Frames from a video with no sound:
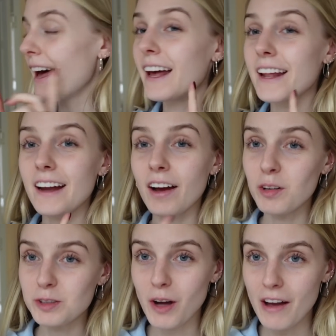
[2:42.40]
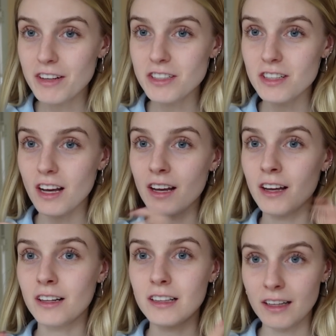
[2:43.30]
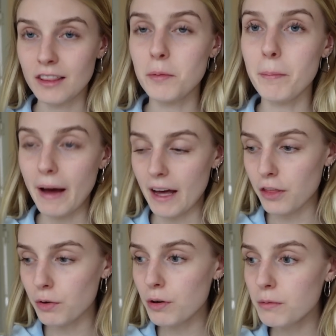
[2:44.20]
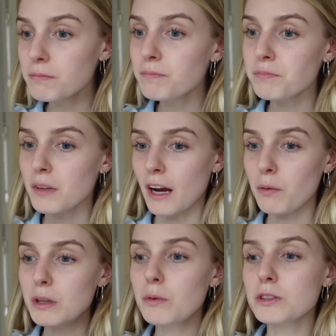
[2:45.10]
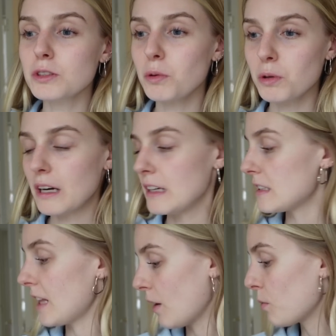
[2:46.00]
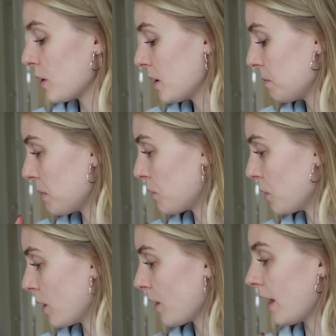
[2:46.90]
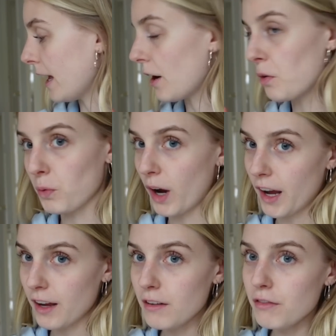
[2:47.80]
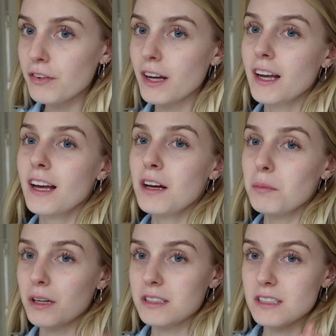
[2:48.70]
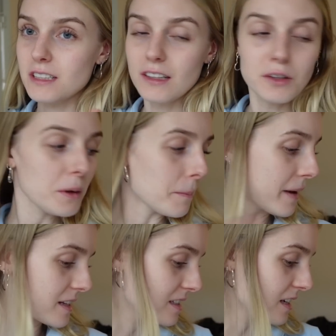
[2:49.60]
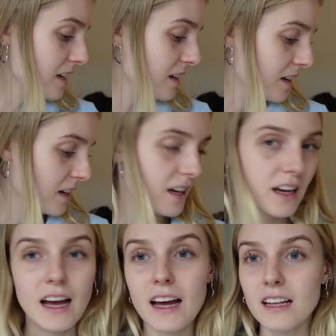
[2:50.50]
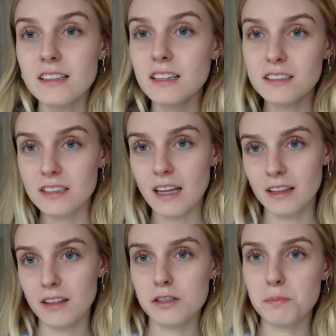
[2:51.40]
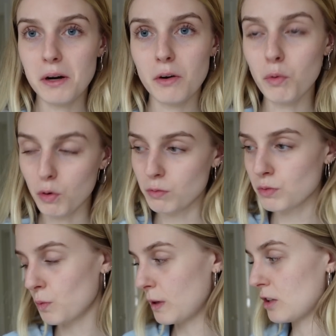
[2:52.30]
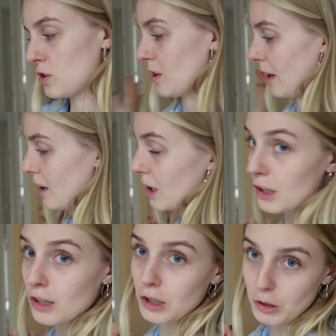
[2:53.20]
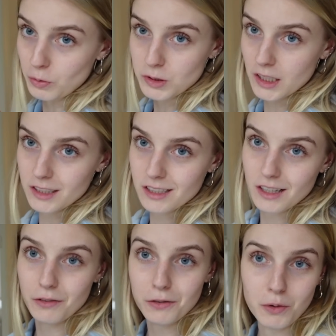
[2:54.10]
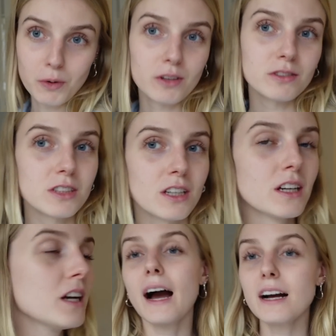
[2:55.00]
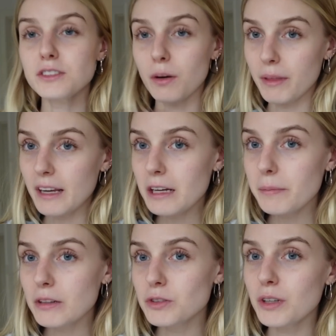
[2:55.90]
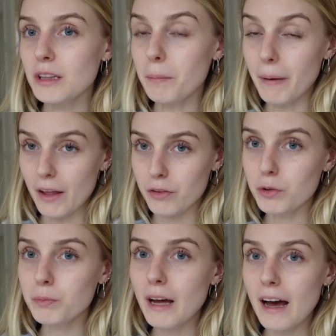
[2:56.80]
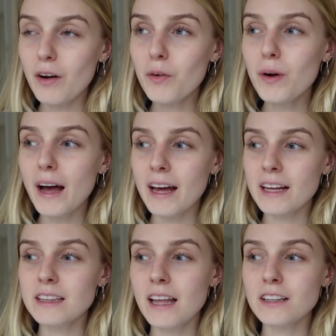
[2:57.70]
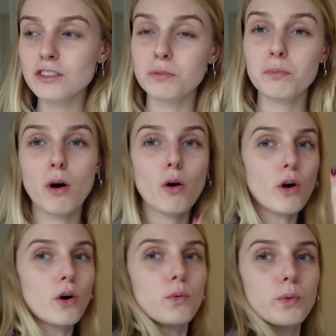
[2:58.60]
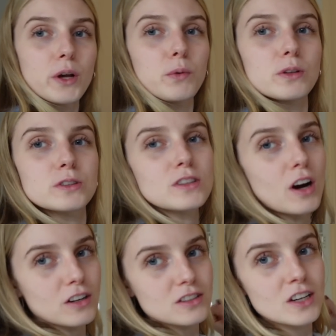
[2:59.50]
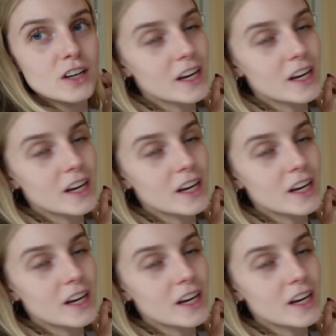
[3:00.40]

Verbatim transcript: And I also haven't uh, cleaned the bathroom. I really want to organize that one before they arrive because it's a little bit messy. And this is like the spare room so we can just like close it if we want. So I'm thinking about doing the bathroom now and then tomorrow we will start